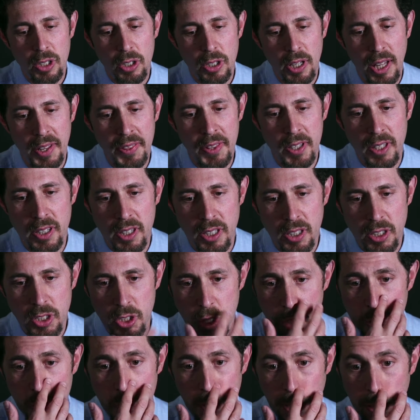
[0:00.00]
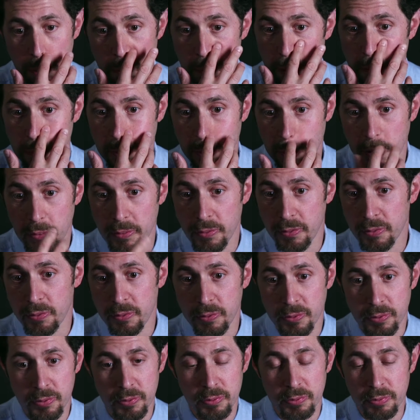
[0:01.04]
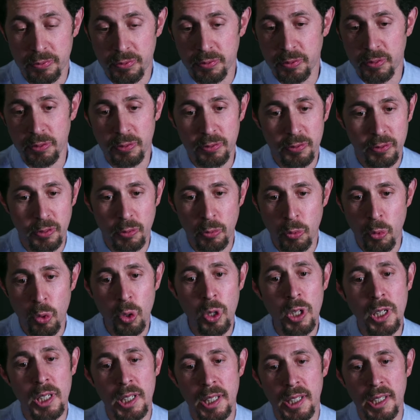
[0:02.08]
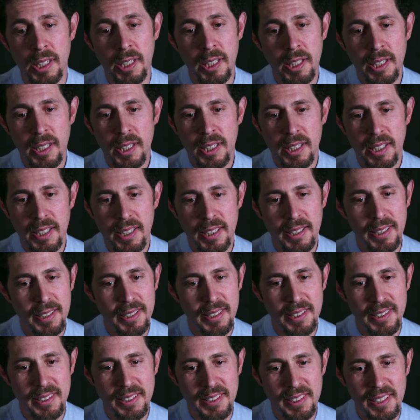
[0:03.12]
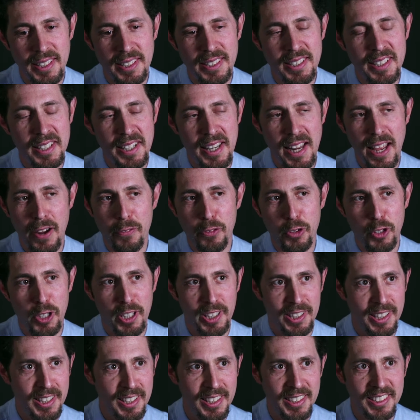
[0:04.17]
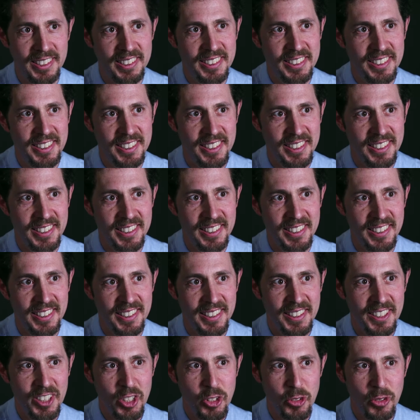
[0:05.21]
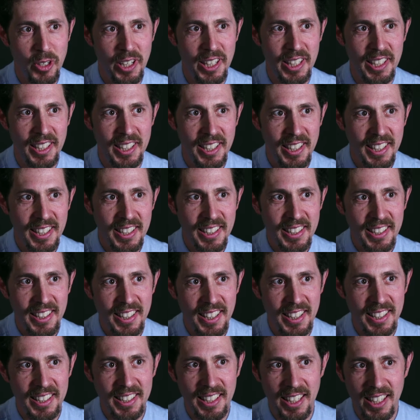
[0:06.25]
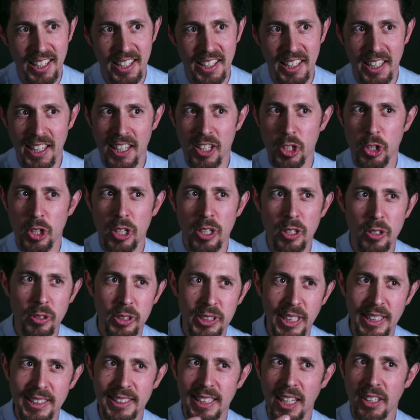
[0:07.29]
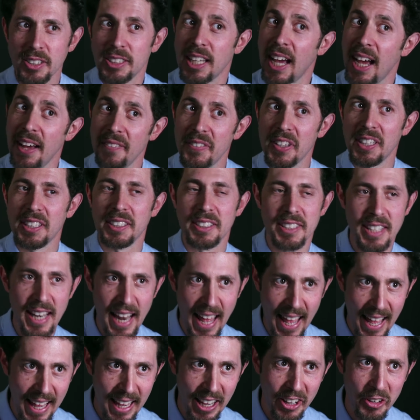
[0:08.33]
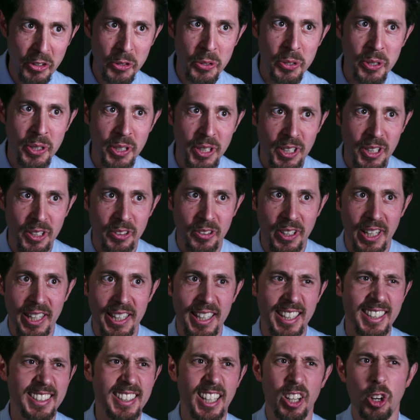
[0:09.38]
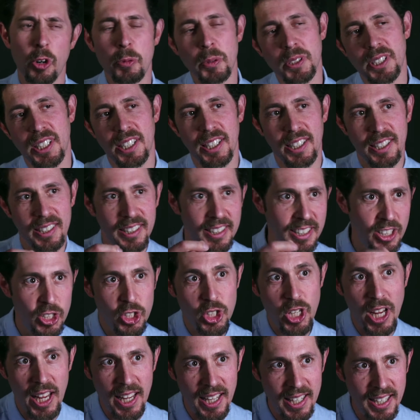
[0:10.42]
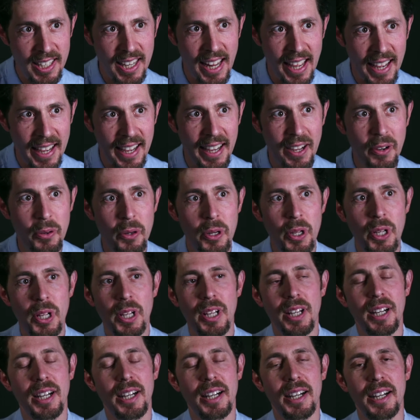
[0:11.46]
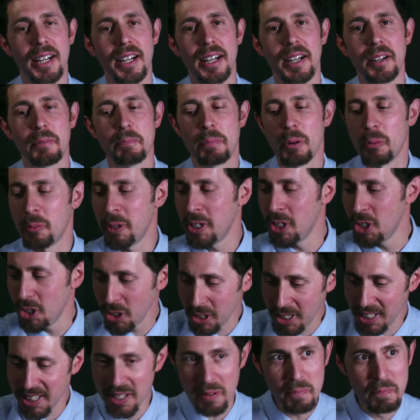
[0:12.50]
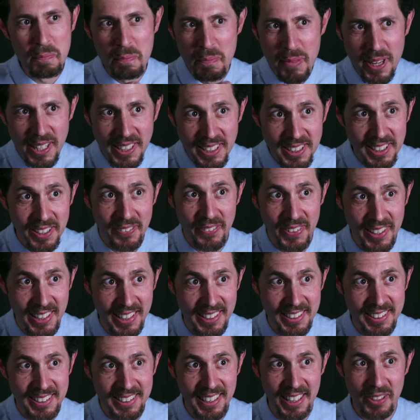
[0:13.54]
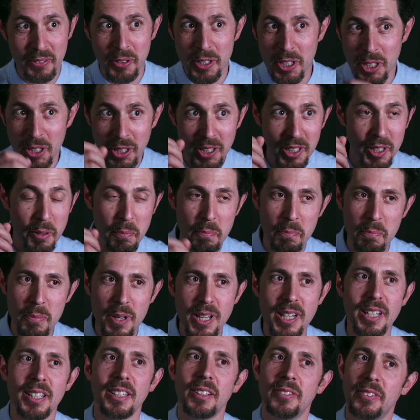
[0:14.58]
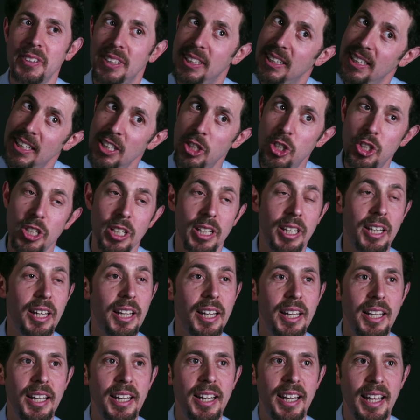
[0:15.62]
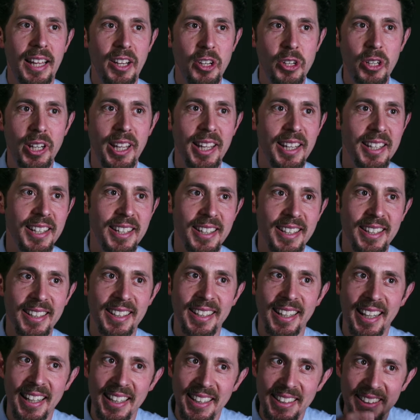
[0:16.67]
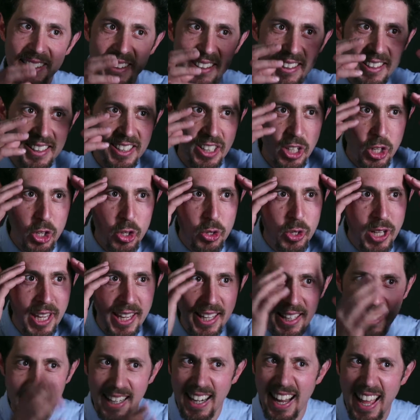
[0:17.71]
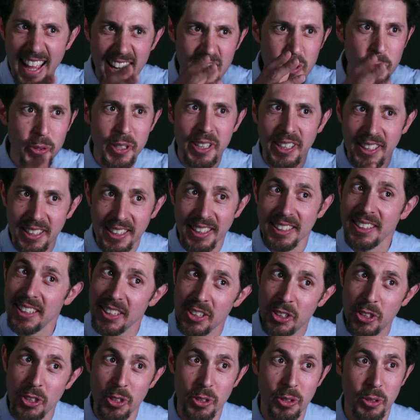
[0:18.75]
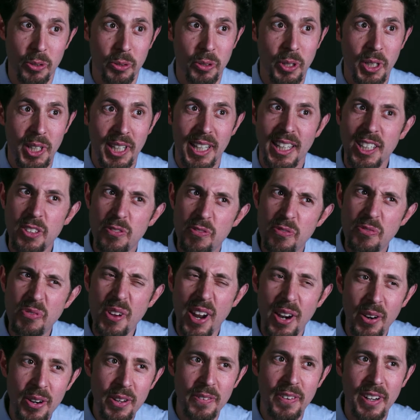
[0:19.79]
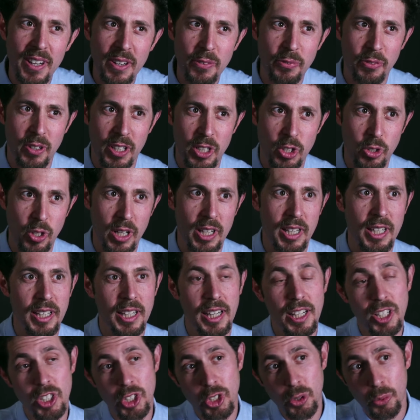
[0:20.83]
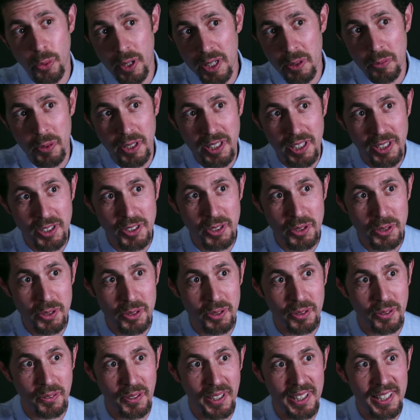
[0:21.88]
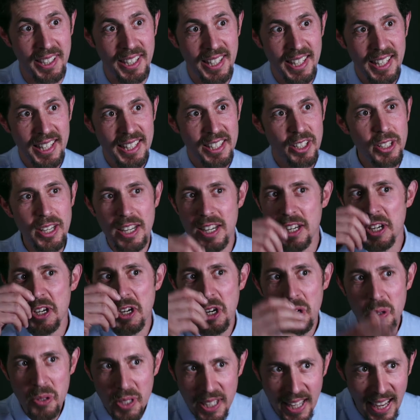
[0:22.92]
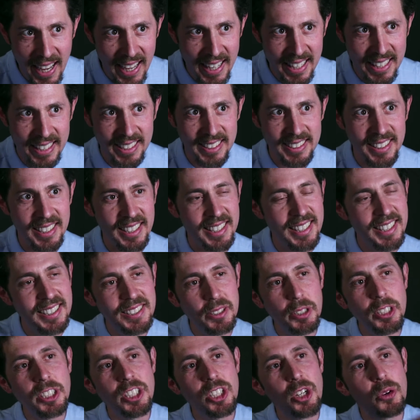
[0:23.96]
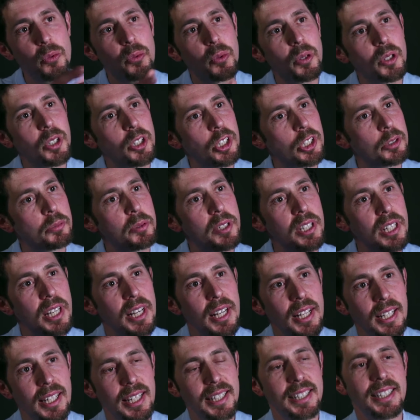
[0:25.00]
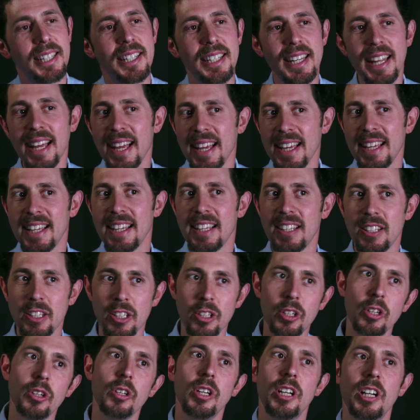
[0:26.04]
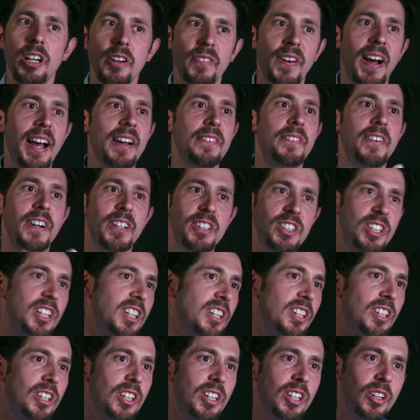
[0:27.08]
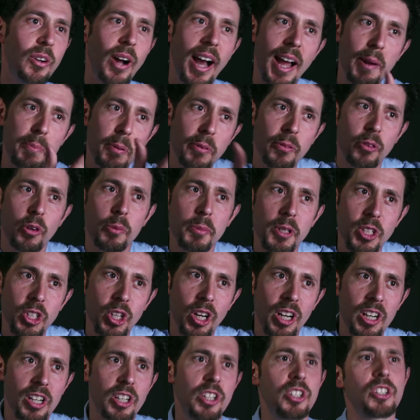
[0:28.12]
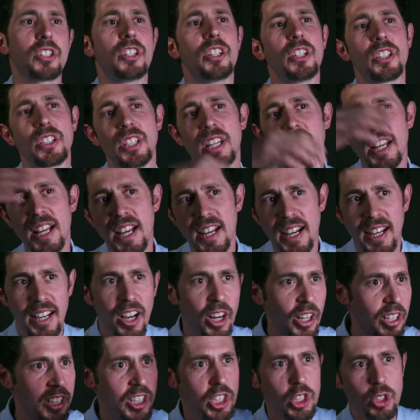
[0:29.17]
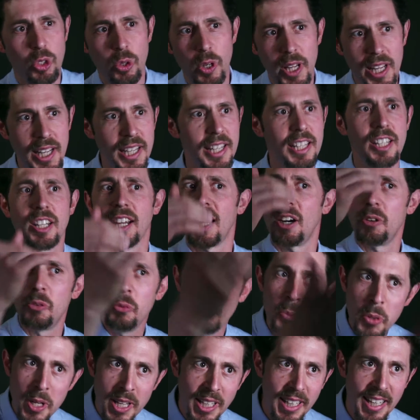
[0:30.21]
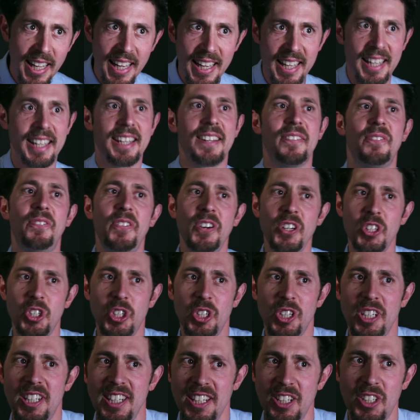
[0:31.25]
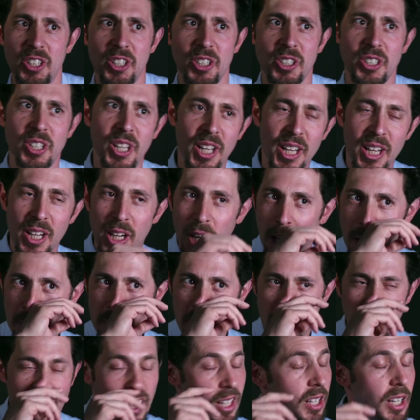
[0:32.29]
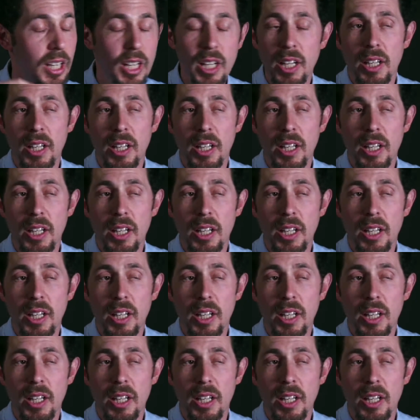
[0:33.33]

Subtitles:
And the 2 that I remember, one is it's never the kids, right? Like, again, that sounds obvious now, right? And it's like, almost like a cliche now. But when you're in the midst of this, like when you're in the middle of a teaching and you're getting like, you can't get anyone to listen to you, it's very, very frustrating. And you're 21 years old, right? You get no guidance. Like this isn't a world like today, you hear of high functioning, high performing charters, and there's all this training. You got relay, and first year teachers are like,